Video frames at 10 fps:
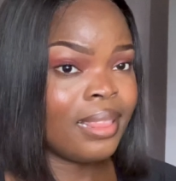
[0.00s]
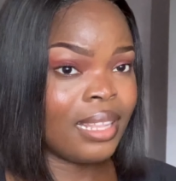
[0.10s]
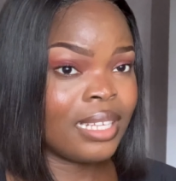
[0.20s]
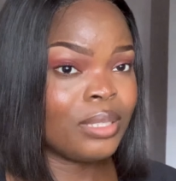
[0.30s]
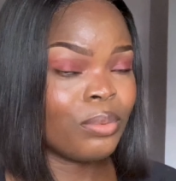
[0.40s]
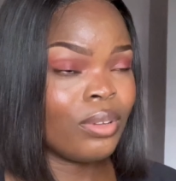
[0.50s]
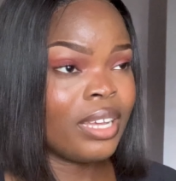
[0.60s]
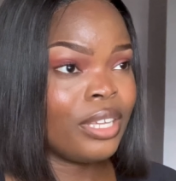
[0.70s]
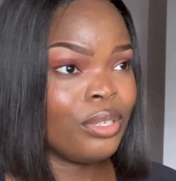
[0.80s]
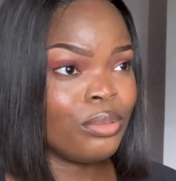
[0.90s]
that's what I
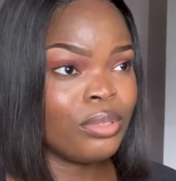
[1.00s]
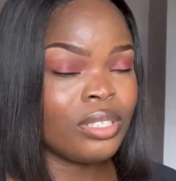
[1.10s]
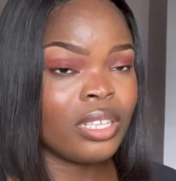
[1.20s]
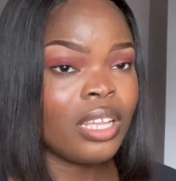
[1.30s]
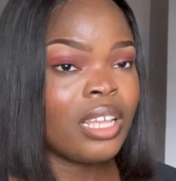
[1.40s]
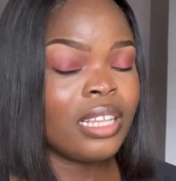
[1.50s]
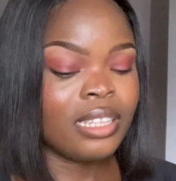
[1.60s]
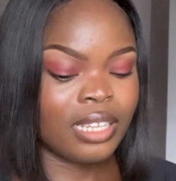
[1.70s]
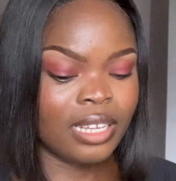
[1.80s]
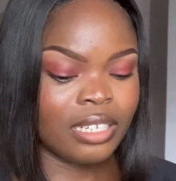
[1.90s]
use.
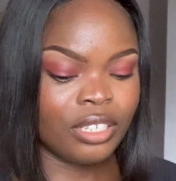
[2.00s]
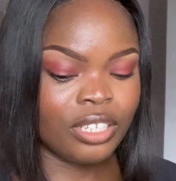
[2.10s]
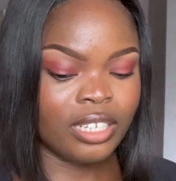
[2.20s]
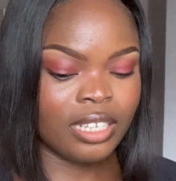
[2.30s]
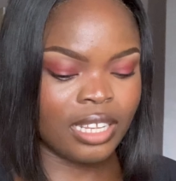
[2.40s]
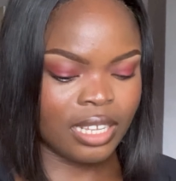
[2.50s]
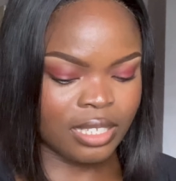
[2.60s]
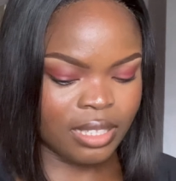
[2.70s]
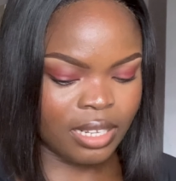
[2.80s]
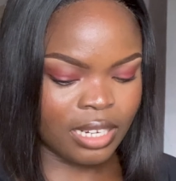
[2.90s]
Then the next
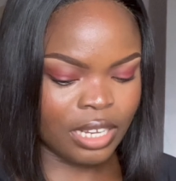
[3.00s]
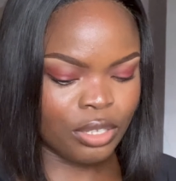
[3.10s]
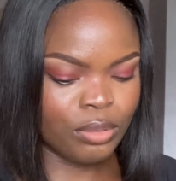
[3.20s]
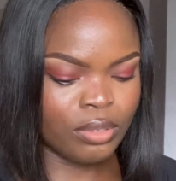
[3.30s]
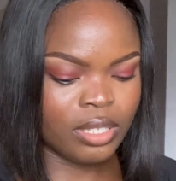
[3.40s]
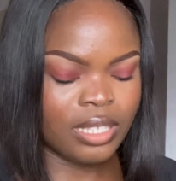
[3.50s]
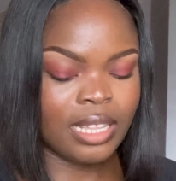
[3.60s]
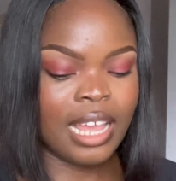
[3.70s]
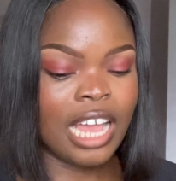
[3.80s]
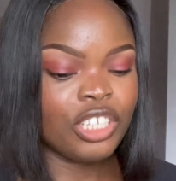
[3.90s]
thing I use,
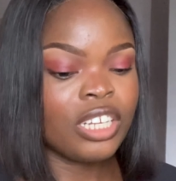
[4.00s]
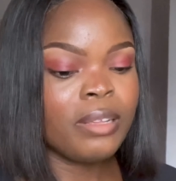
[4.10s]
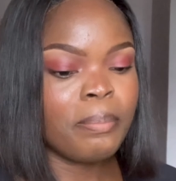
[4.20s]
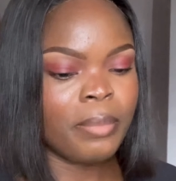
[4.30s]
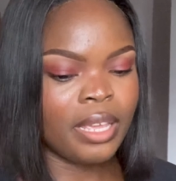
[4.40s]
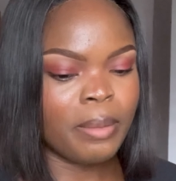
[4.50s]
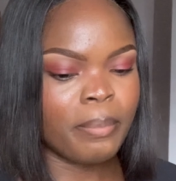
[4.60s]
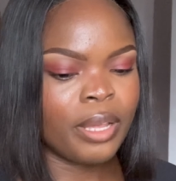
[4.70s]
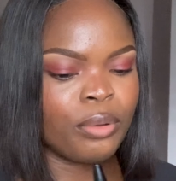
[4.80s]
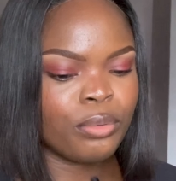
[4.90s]
I actually make
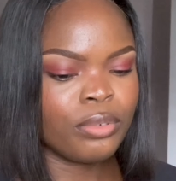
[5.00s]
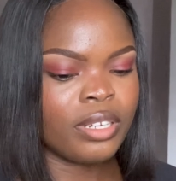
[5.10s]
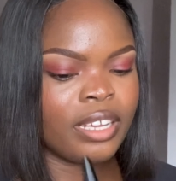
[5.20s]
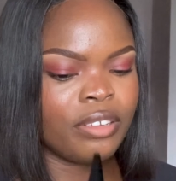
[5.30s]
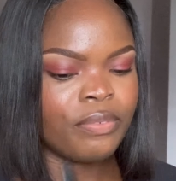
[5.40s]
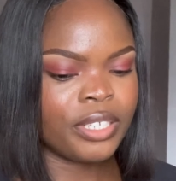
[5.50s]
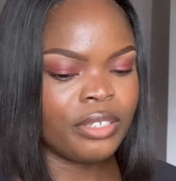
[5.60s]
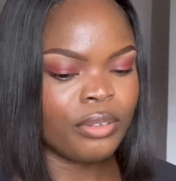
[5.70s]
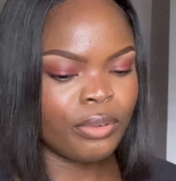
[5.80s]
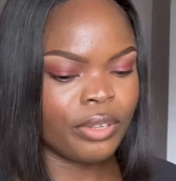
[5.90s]
my own
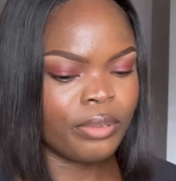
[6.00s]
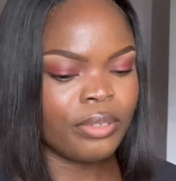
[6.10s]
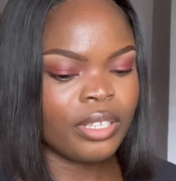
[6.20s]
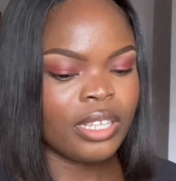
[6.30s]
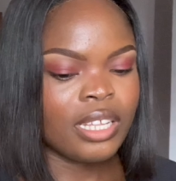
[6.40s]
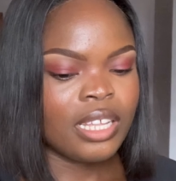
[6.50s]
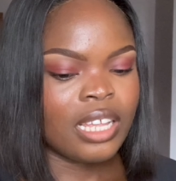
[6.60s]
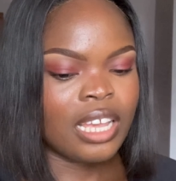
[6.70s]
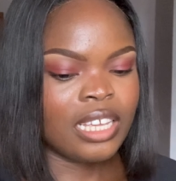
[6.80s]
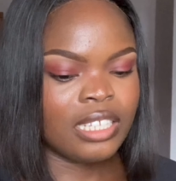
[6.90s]
Ayurvedic oil.
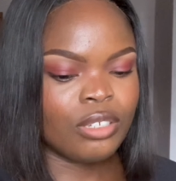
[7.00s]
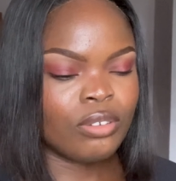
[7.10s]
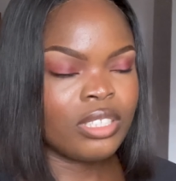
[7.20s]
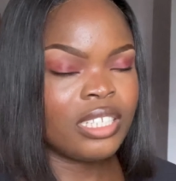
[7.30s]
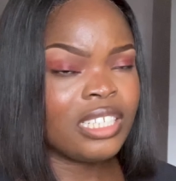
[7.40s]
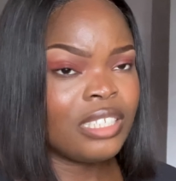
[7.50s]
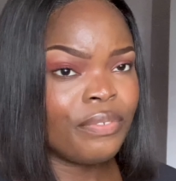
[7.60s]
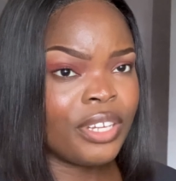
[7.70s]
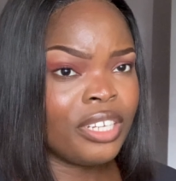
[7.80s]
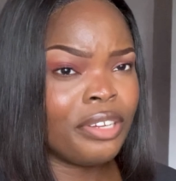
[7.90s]
It contains
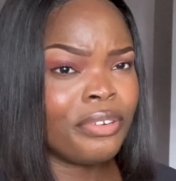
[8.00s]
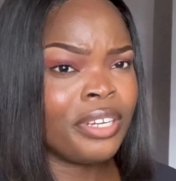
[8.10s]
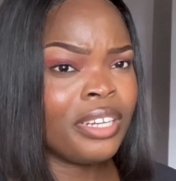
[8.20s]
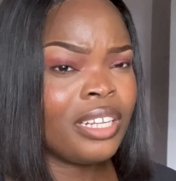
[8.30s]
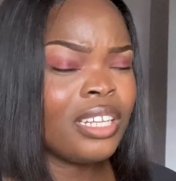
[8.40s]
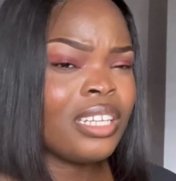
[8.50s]
fenugreek